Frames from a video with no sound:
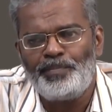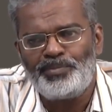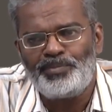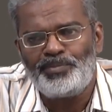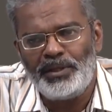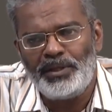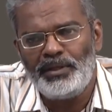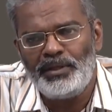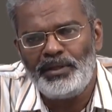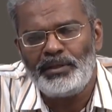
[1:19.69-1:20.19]

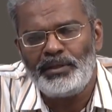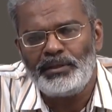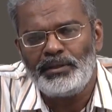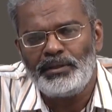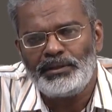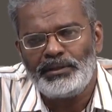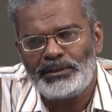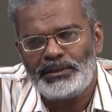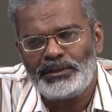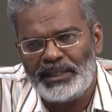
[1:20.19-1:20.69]
in
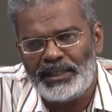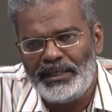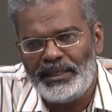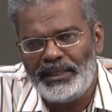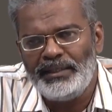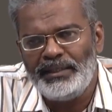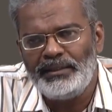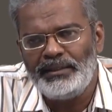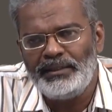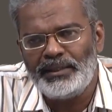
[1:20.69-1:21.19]

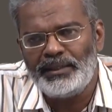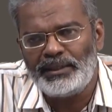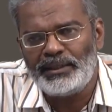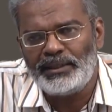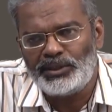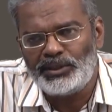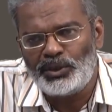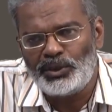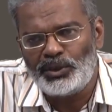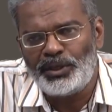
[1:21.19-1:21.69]
studying the
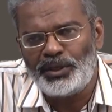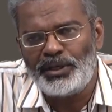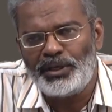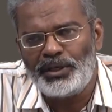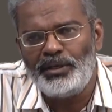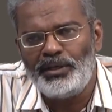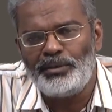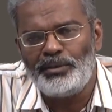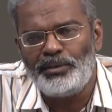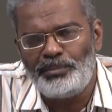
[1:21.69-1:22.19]

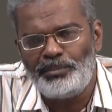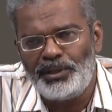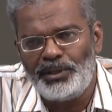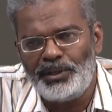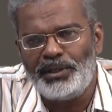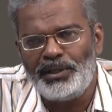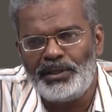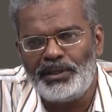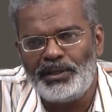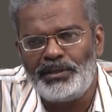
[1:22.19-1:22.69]
historical
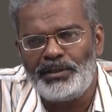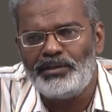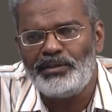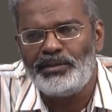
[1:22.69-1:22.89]
period